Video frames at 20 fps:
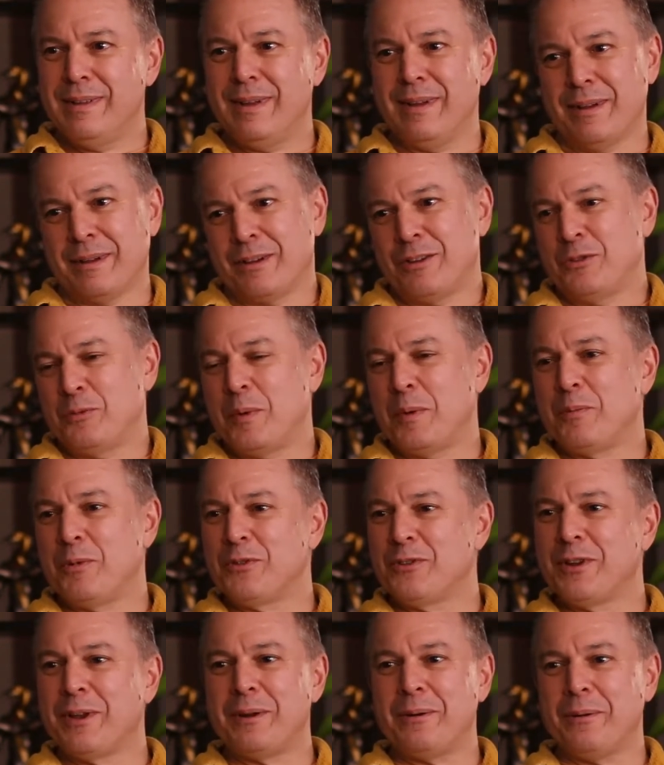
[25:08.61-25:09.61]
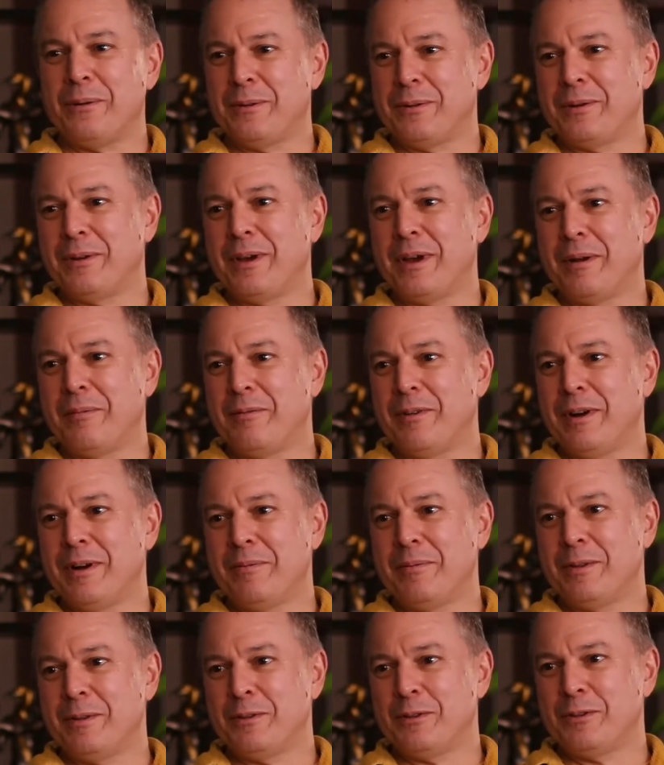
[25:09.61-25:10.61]
Yeah, because people say it all the time, right? I
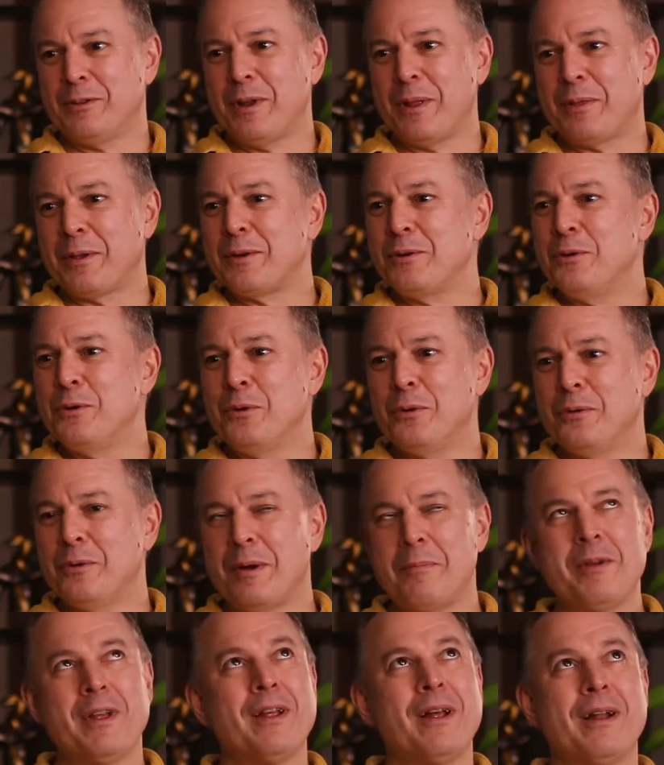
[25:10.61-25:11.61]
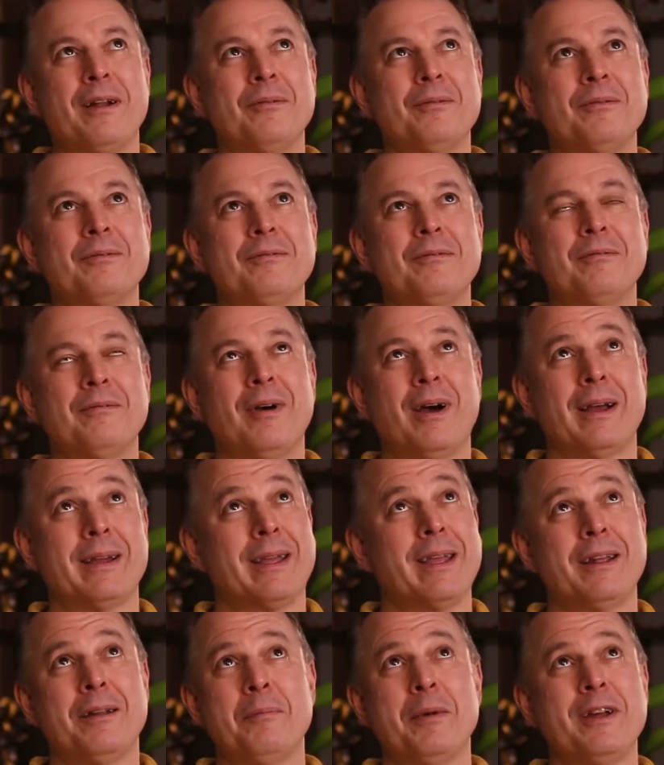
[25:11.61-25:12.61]
mean, it's nothing new. I mean, I
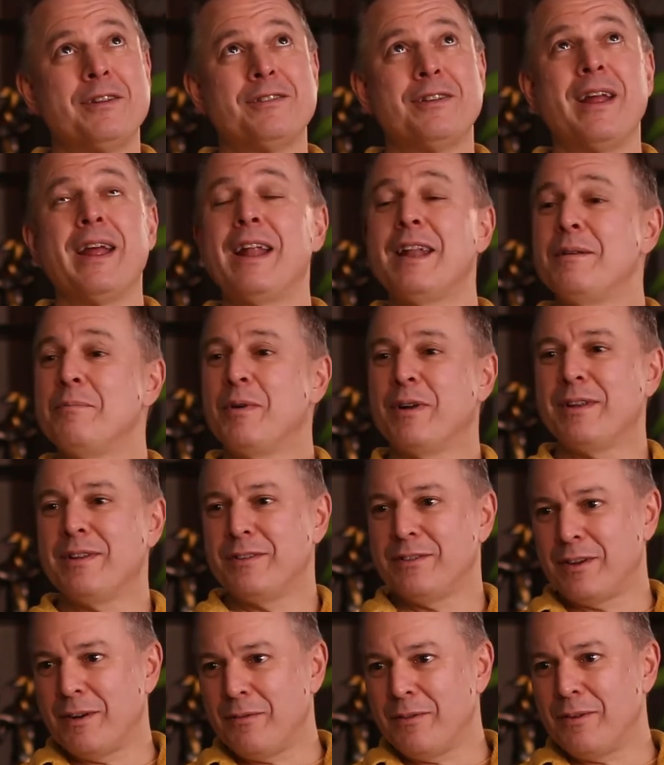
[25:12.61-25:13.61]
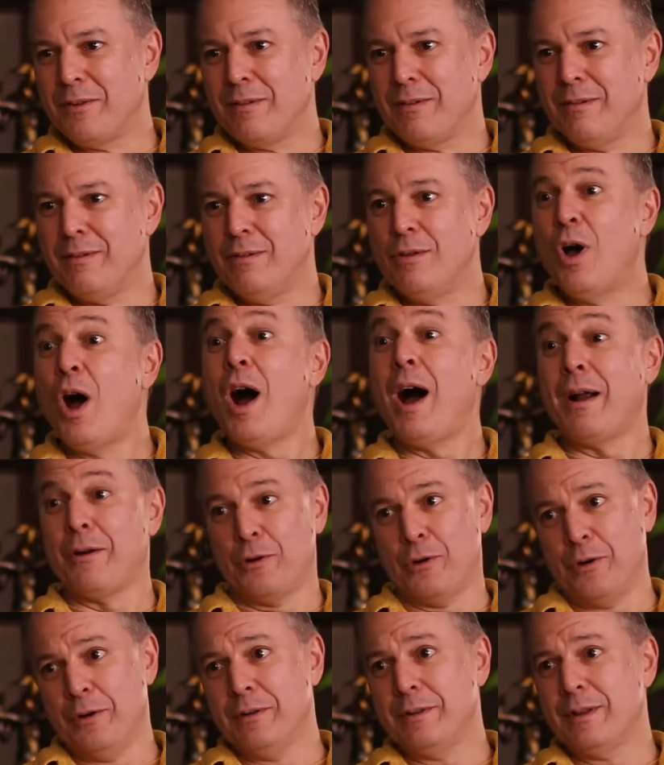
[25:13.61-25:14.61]
can't imagine anybody has ever not
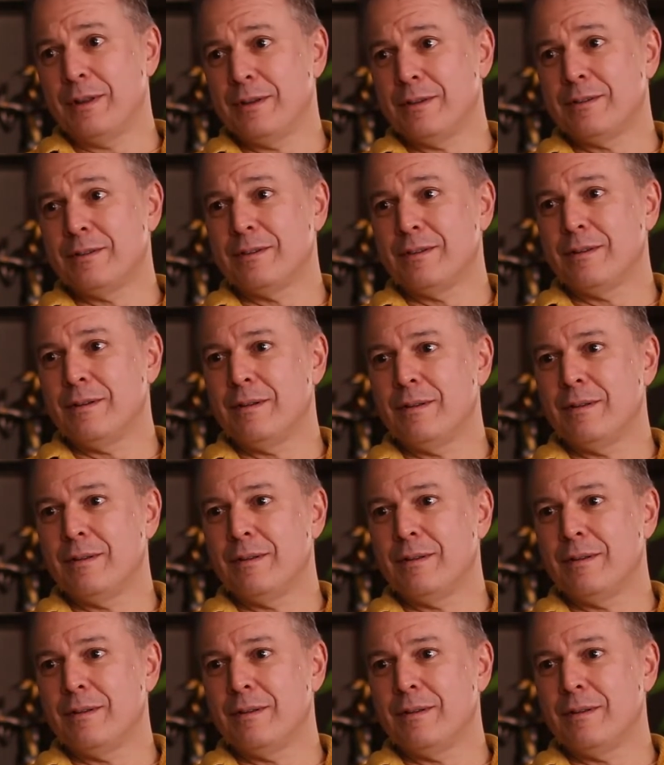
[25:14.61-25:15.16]
heard this.